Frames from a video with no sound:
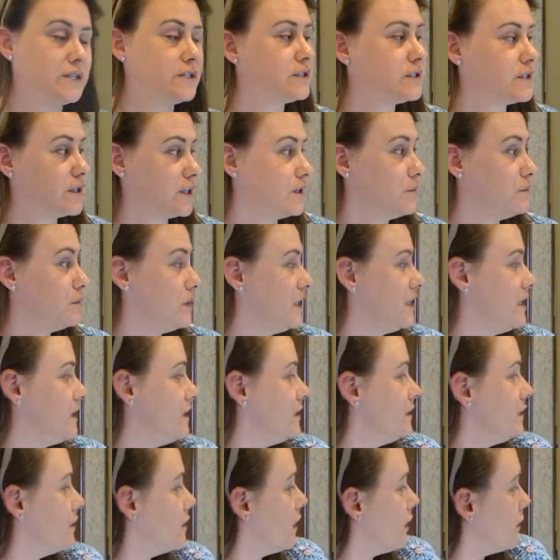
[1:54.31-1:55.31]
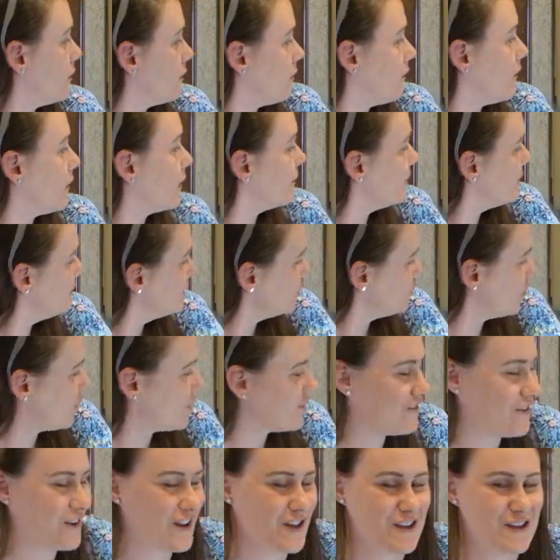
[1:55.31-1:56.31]
is going to be kind of like this
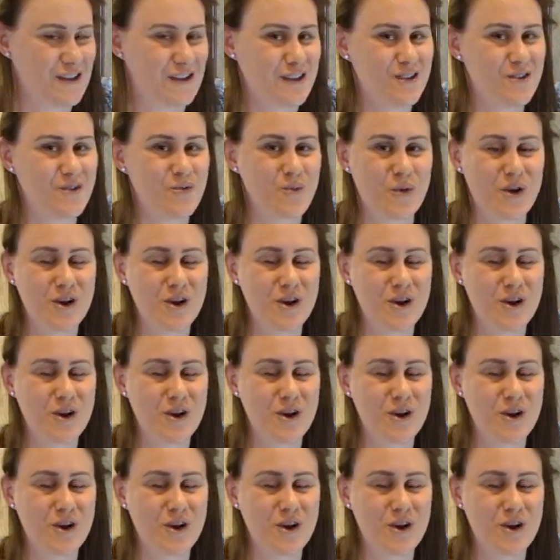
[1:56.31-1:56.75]
RV,